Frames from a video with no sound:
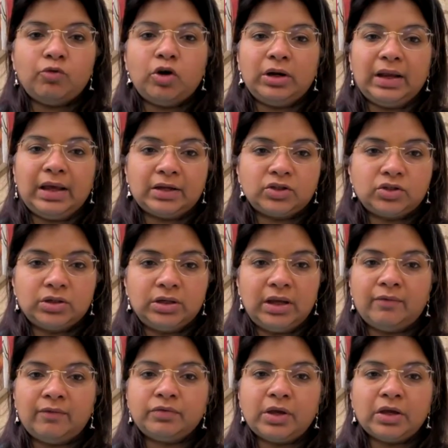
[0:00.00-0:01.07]
I'm not actually,
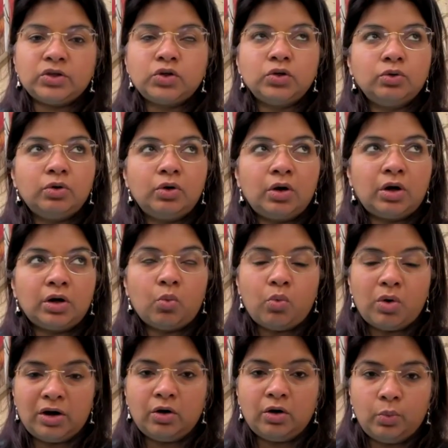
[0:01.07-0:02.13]
I used to do a lot of
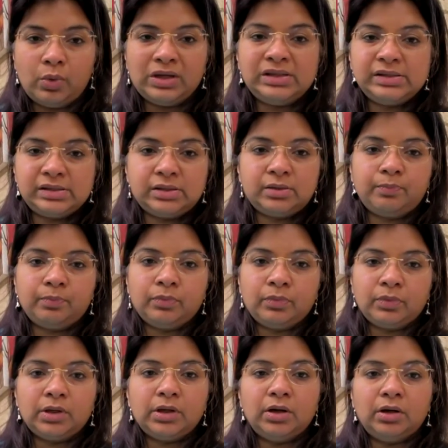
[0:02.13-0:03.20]
one-on-ones
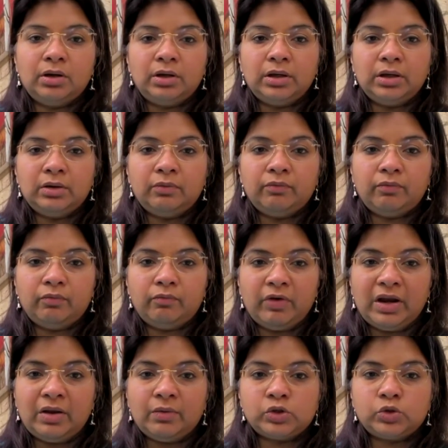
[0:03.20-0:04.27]
in
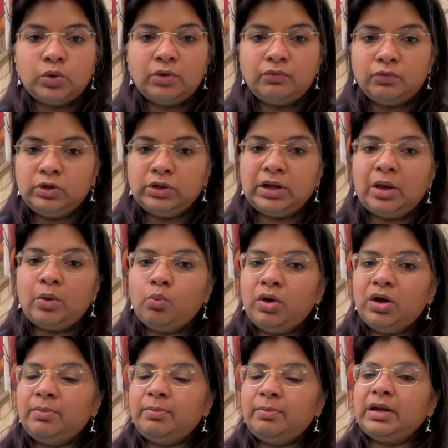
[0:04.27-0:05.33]
when I was doing full-time
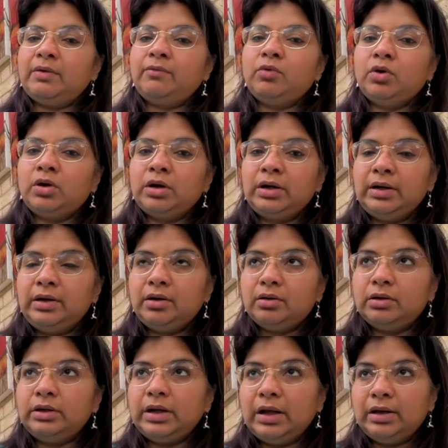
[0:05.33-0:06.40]
work, but I've not
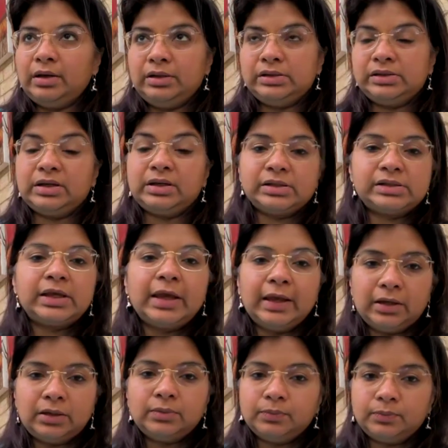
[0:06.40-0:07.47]
done this at a
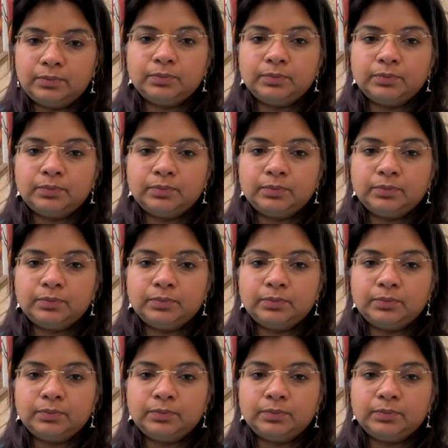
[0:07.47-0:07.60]
scale.